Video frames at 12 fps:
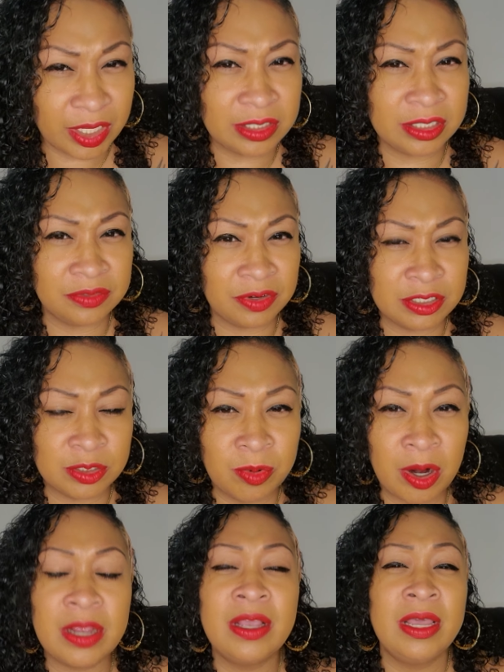she's very
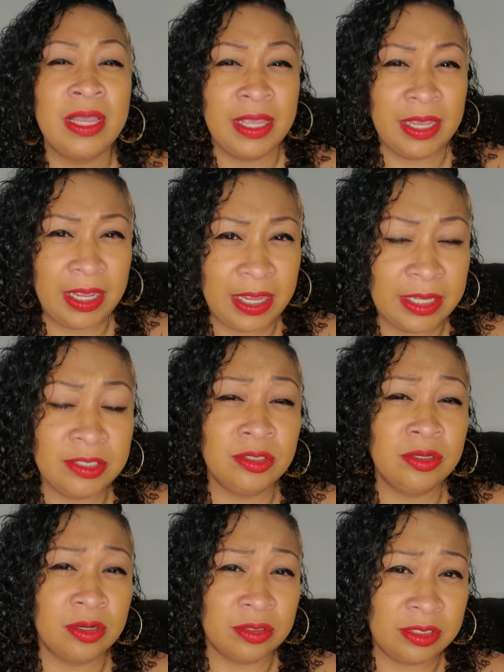smart and you
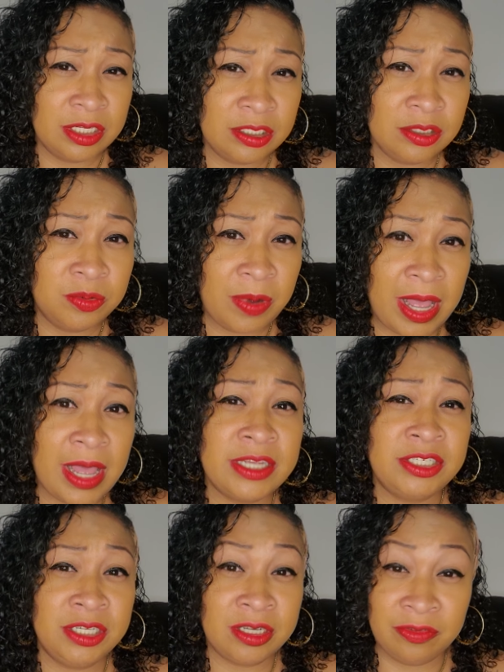know this is why
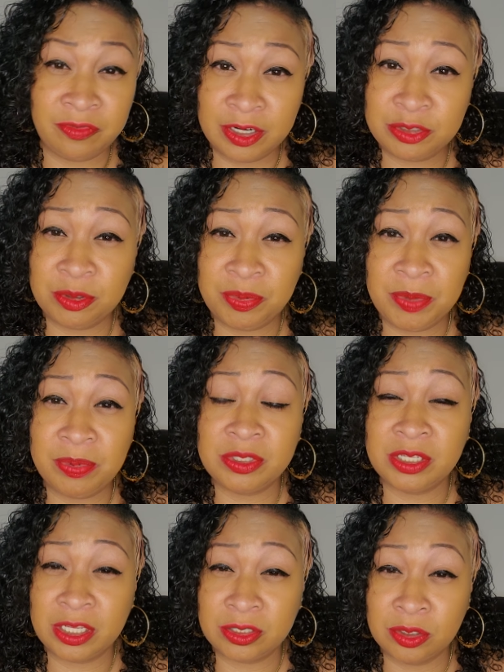she converses with people
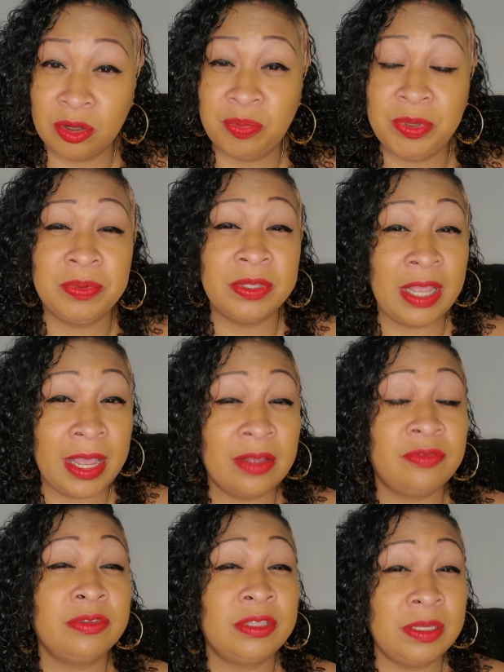to get to know people now
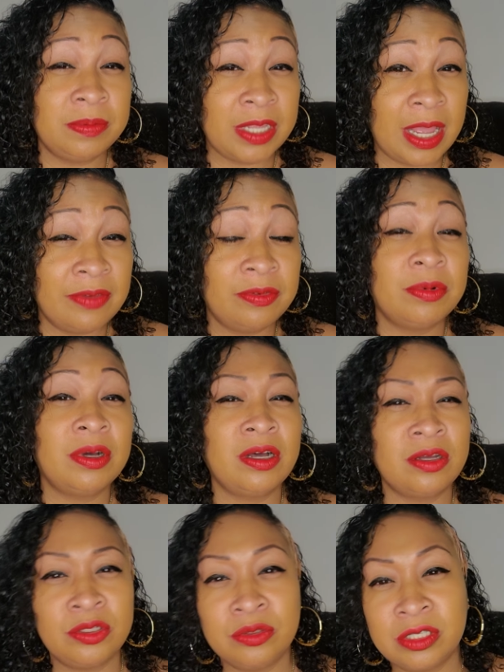if you deep diving with
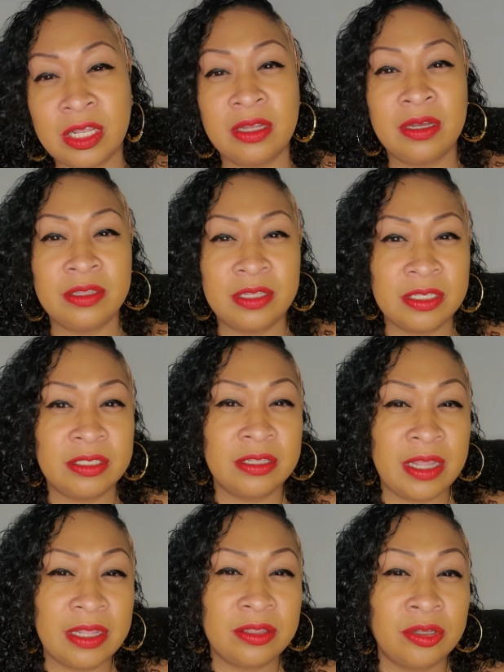her you telling her this and
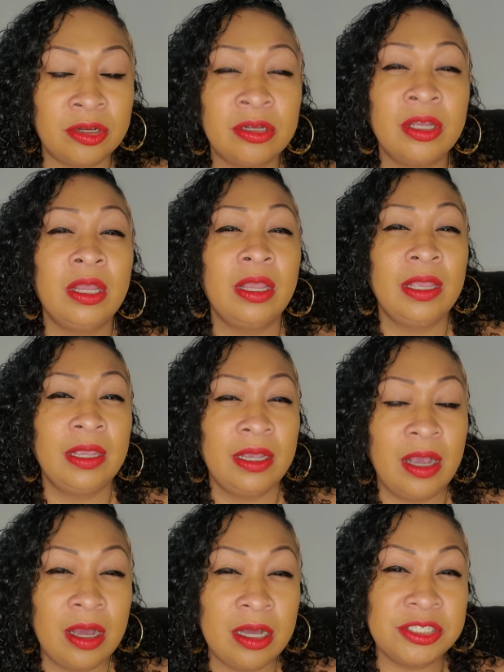that and third
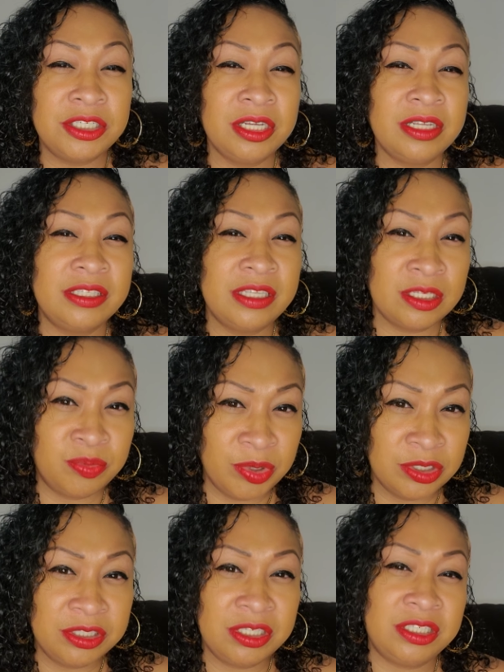uh she could sense
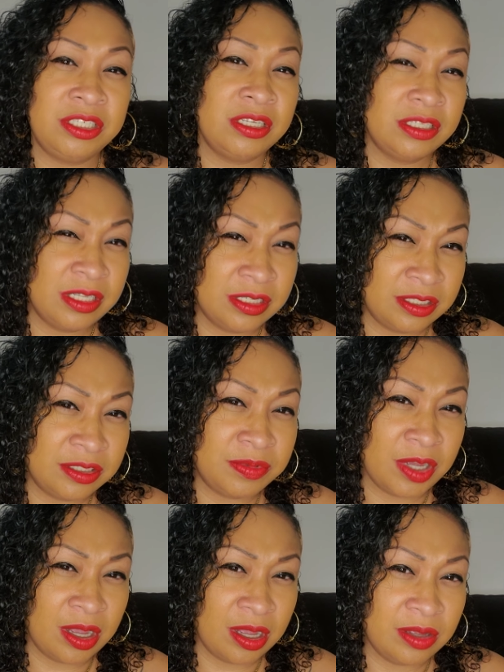bullshit she could just
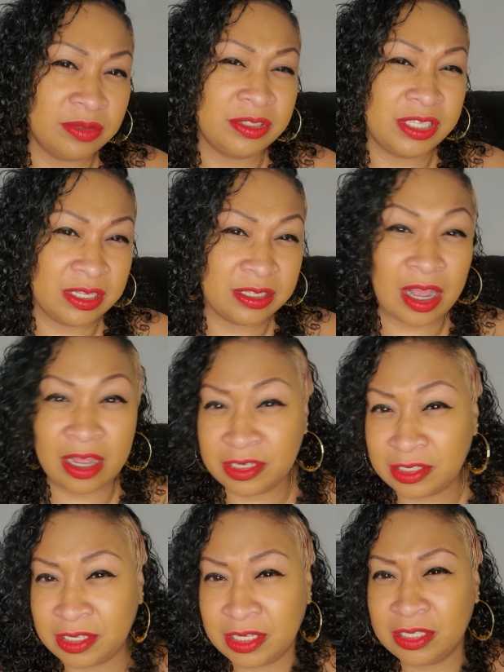uh sense
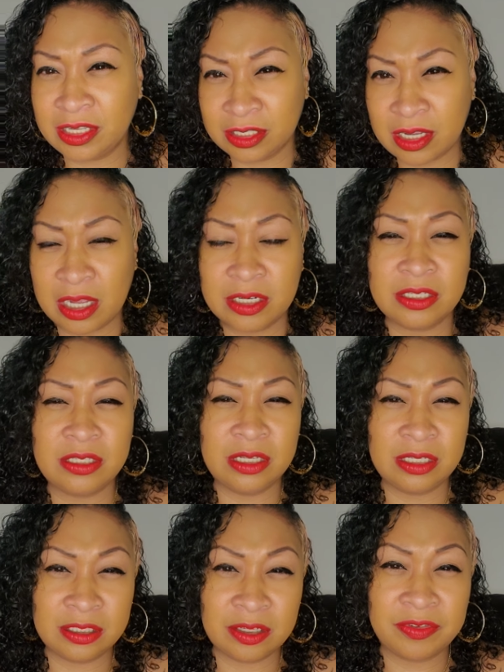honesty
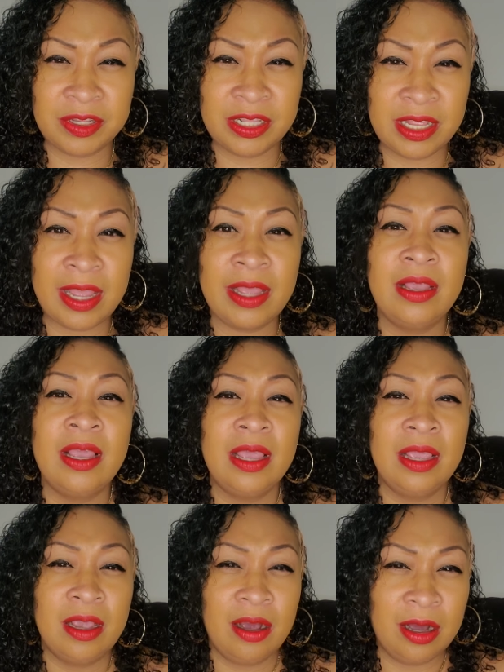dishonesty stuff like that
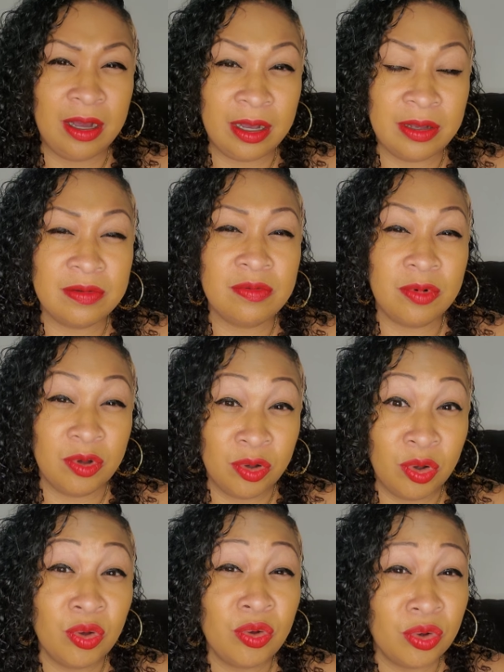um
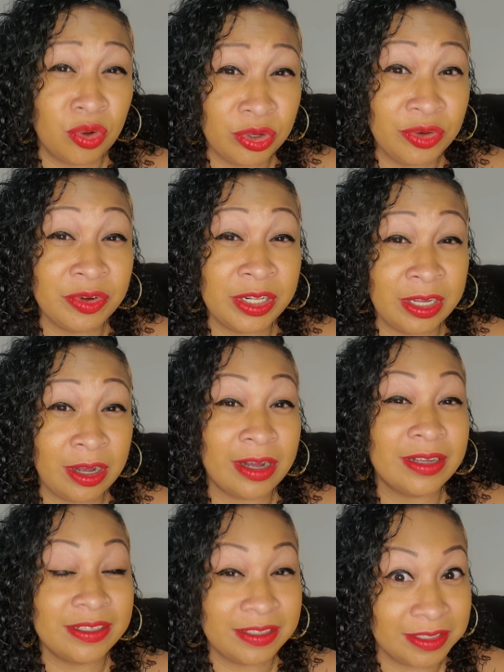who you really
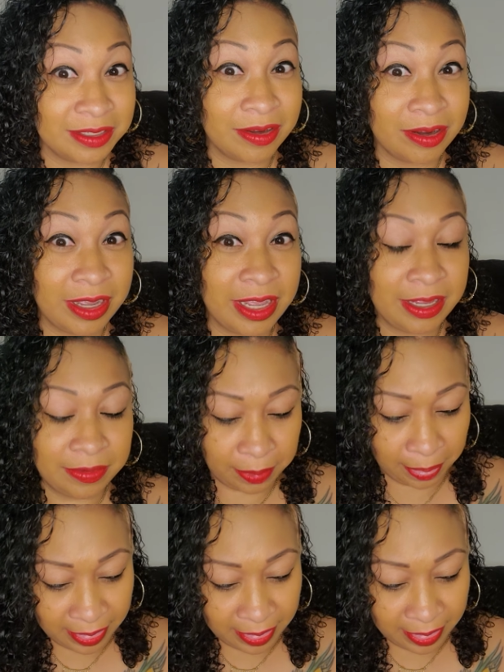are okay